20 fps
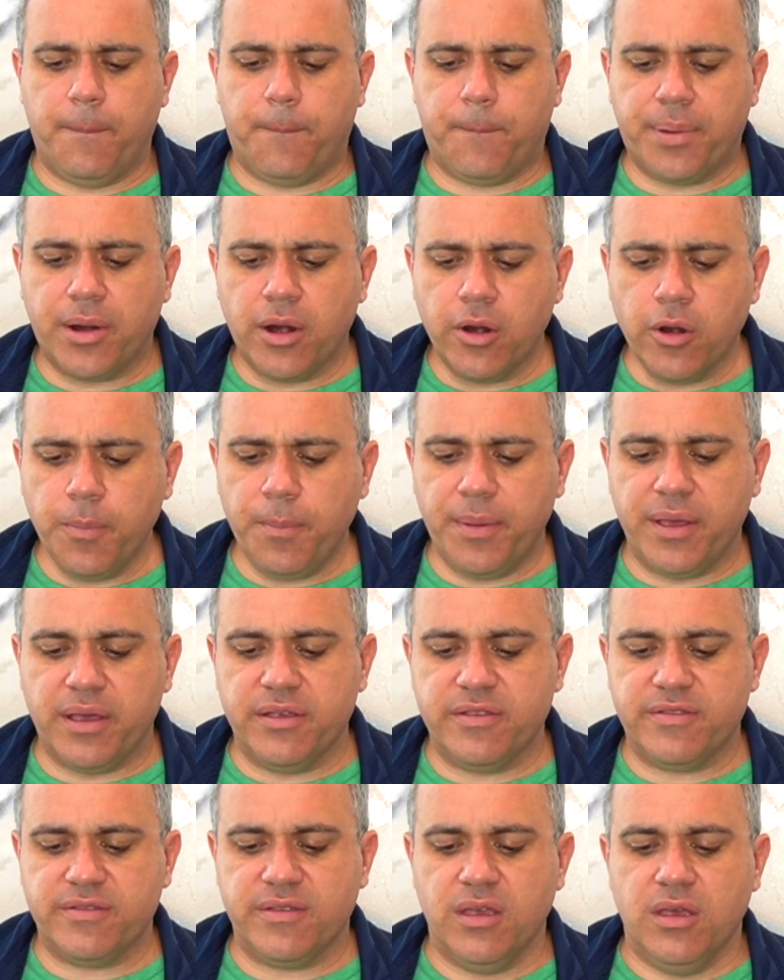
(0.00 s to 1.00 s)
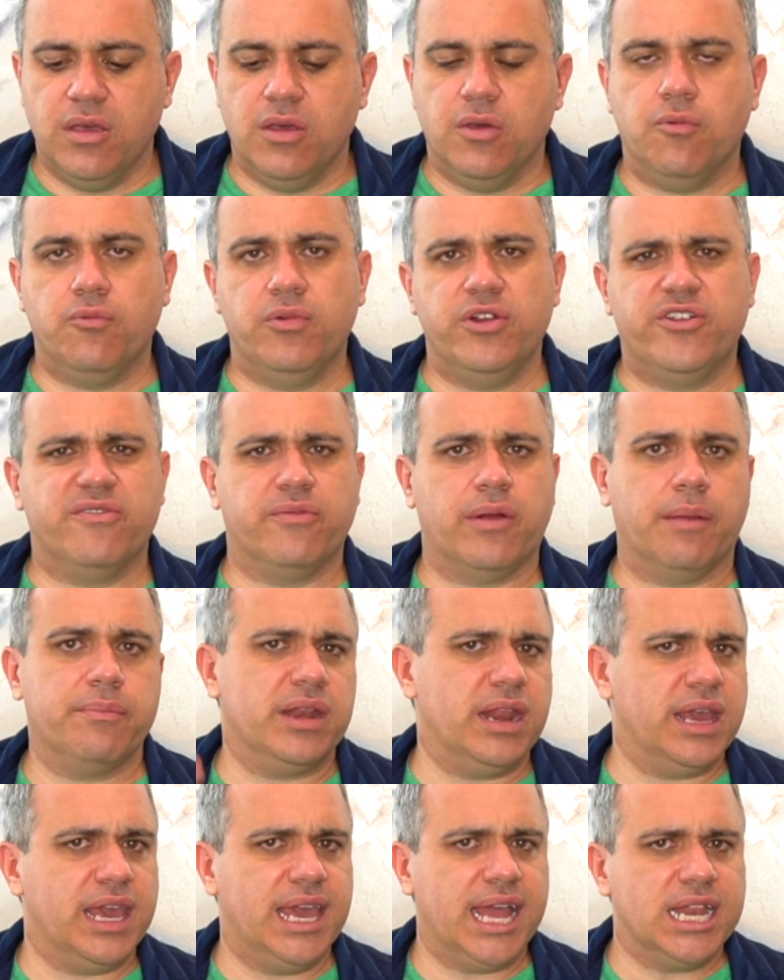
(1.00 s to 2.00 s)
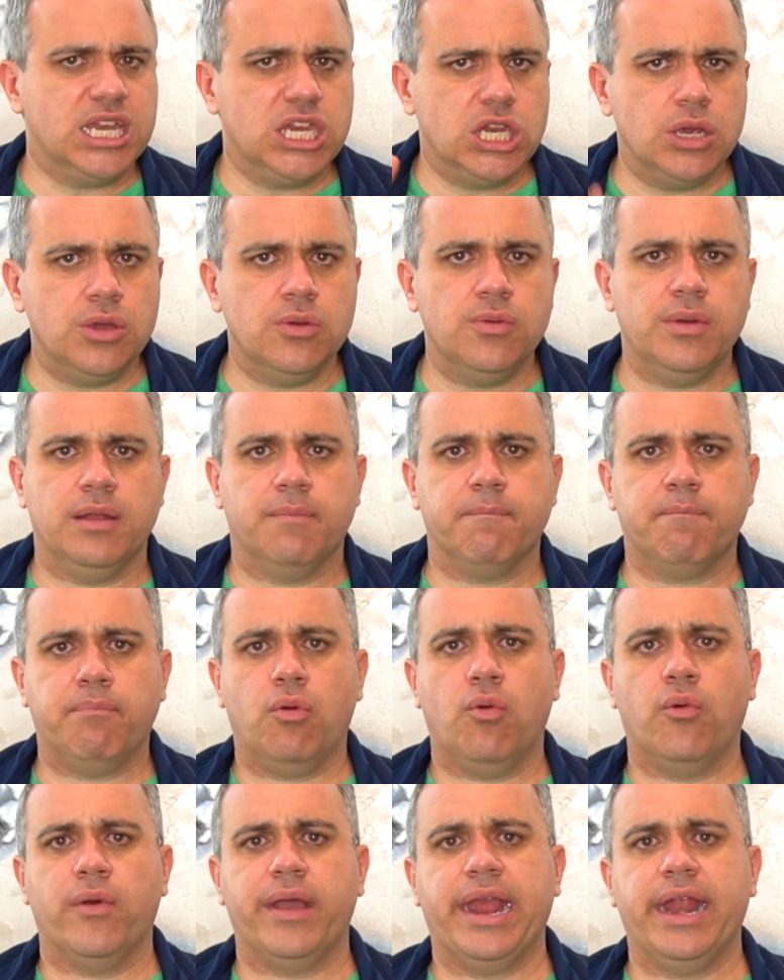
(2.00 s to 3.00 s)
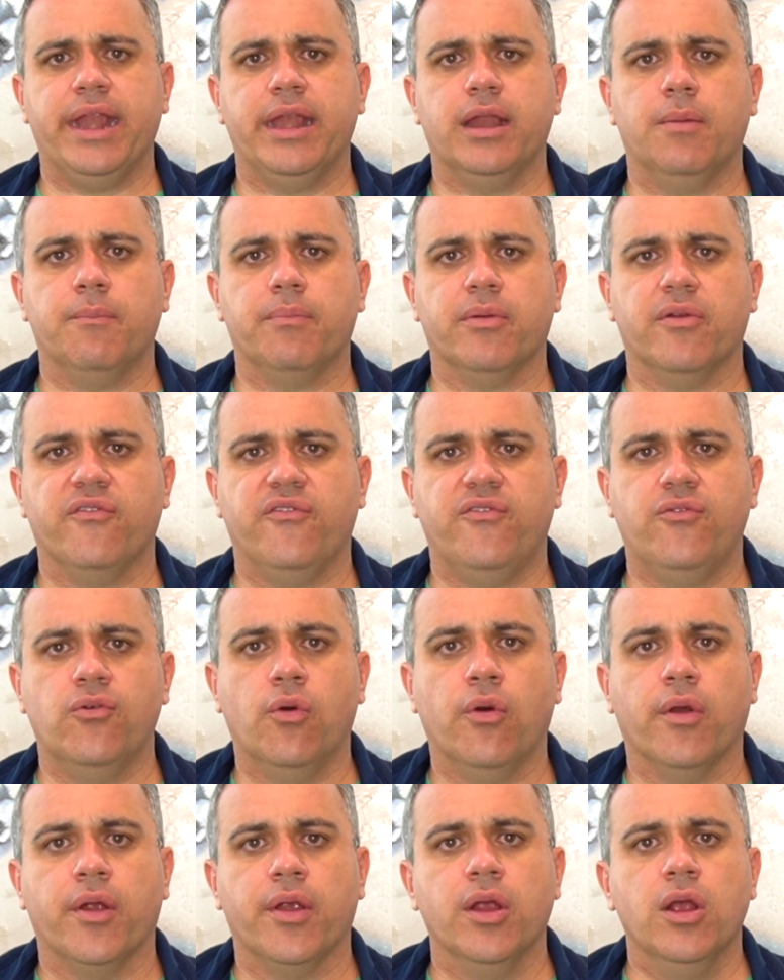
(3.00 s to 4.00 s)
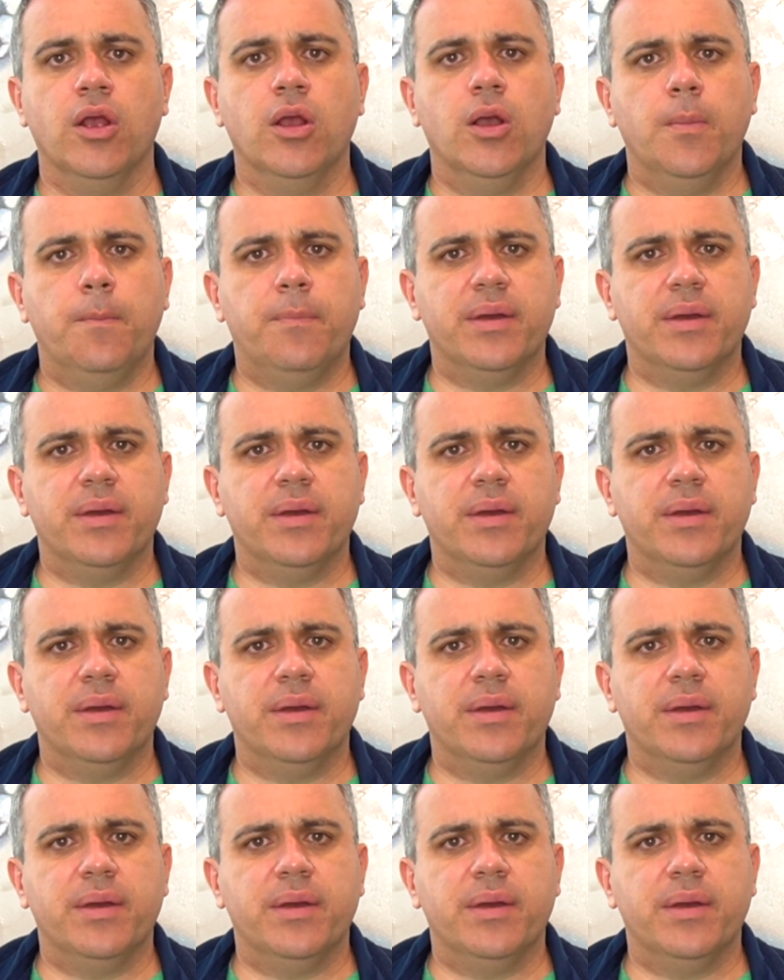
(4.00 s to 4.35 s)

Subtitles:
purpose, which we're going to get to in point number 4.